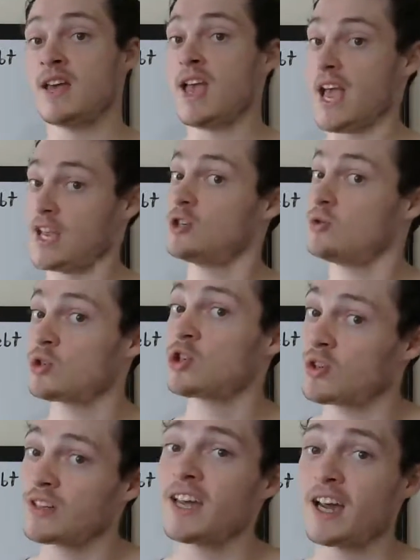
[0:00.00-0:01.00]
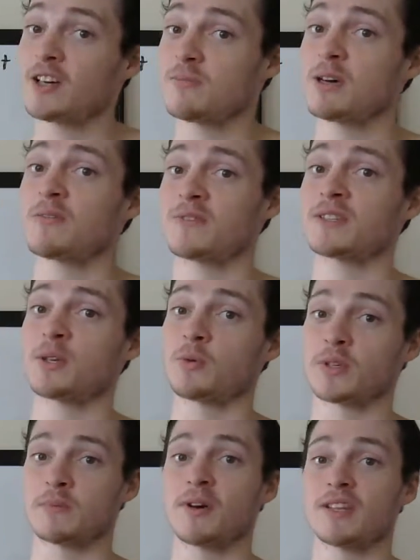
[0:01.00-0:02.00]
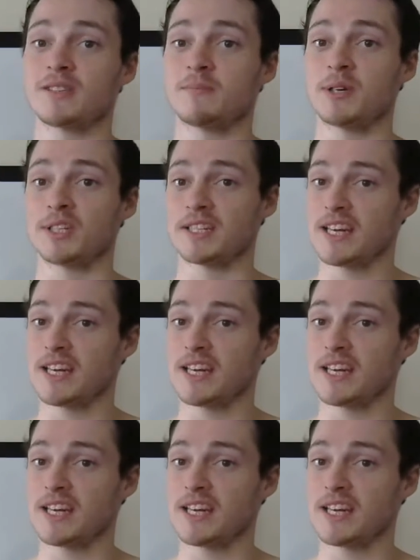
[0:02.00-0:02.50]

and you should care about fiscal responsibility.